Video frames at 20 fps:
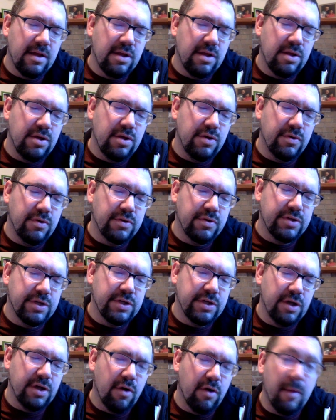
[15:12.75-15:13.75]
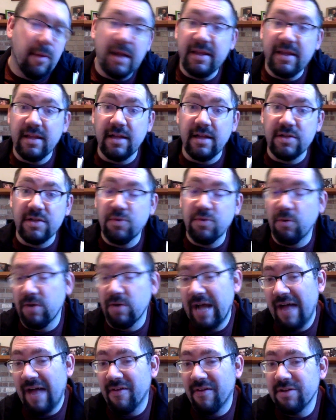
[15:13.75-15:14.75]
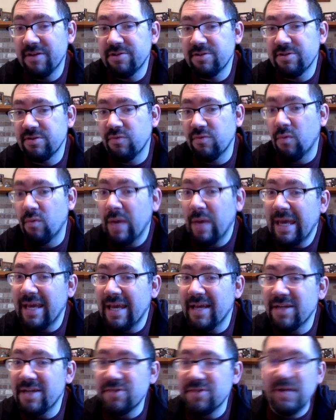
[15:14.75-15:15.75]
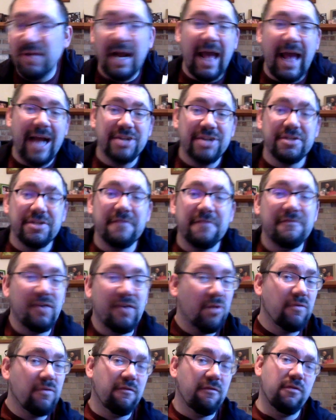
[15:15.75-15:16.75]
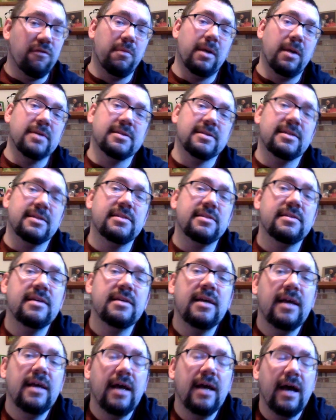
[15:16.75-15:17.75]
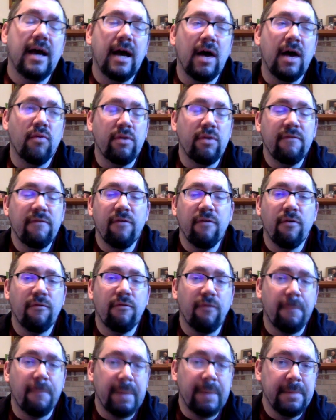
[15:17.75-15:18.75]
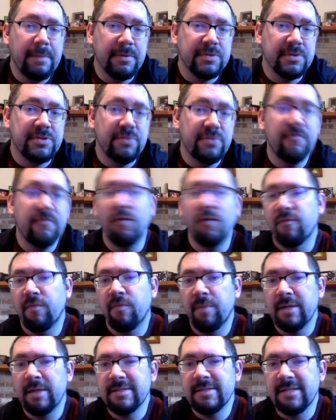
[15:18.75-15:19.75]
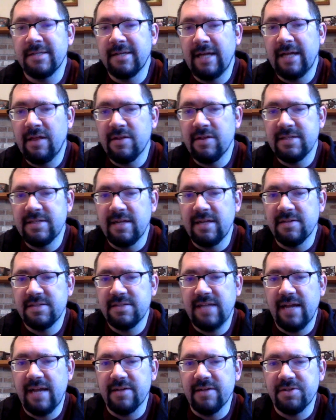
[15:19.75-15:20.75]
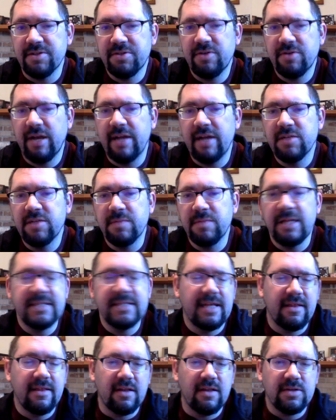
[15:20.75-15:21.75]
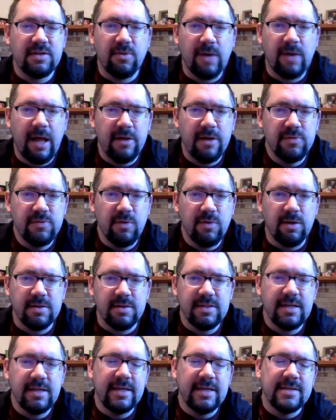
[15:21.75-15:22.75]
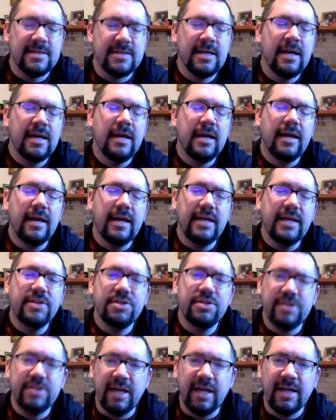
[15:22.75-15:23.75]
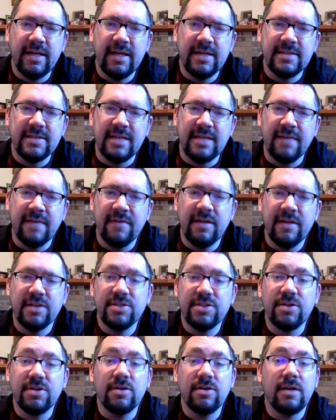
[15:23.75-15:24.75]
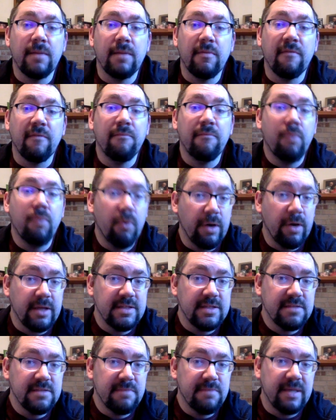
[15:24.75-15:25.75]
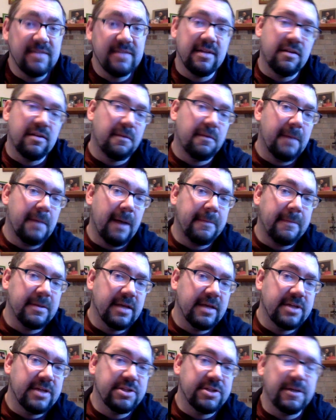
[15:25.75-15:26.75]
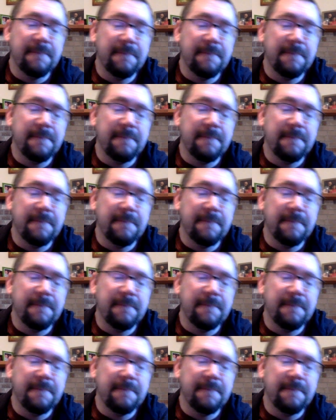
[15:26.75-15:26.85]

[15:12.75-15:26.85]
You should know about the Electoral College. We do not actually vote for president. We vote for people to vote for president. I know it sounds kind of strange, but that's how the Electoral College works, is each state is given a certain number of points based on their population.